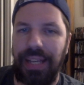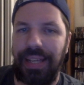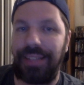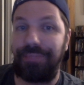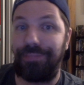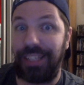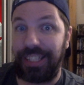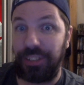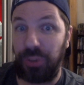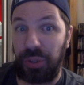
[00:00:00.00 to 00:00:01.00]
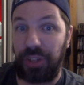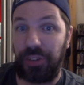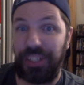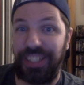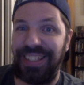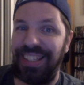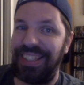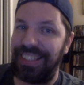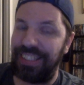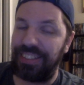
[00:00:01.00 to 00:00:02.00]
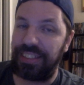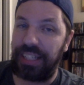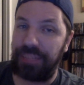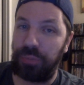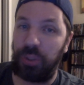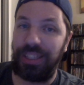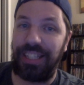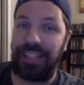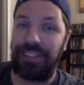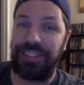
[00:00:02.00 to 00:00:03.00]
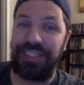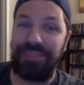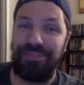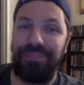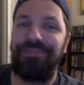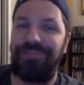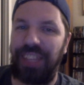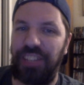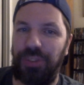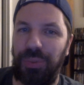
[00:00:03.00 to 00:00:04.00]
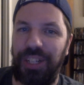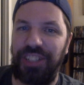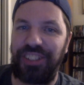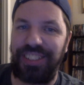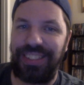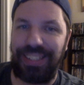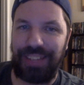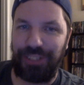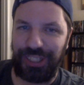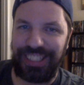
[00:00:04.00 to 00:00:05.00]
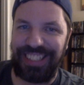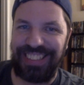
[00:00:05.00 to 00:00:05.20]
and like North Korea, needs a lot more light on it. Thanks for watching, and have a good night.